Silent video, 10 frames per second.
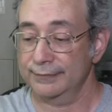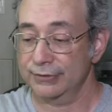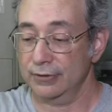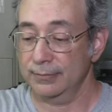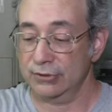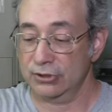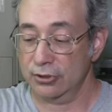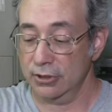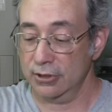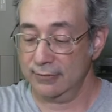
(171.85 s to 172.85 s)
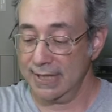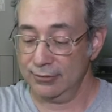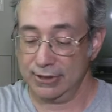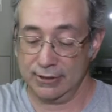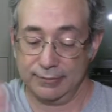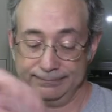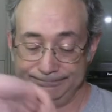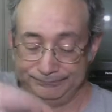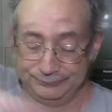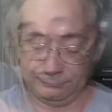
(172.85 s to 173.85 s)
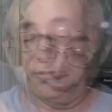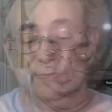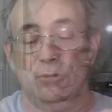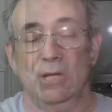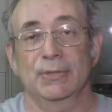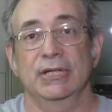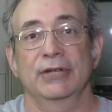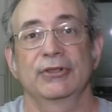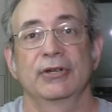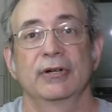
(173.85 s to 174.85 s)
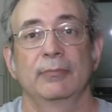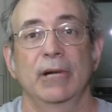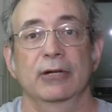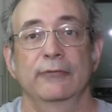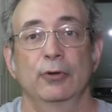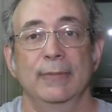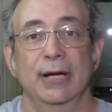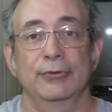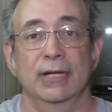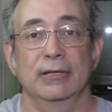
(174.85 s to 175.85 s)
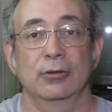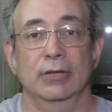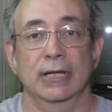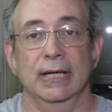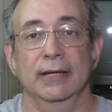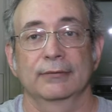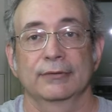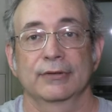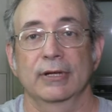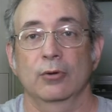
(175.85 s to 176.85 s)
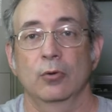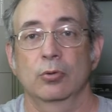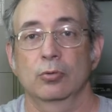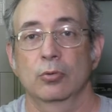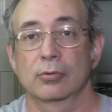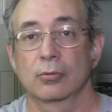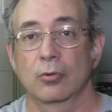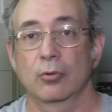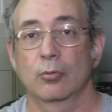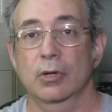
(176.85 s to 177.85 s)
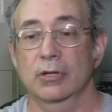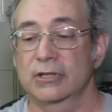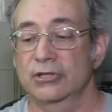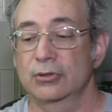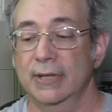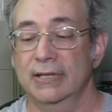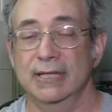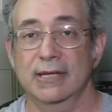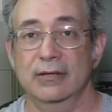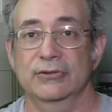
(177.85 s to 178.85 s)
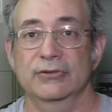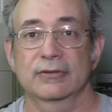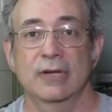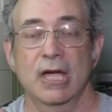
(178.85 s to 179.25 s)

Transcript: So let's turn it around here. It's probably not the microphone mount that you're looking at. It's like, what are these two antennas?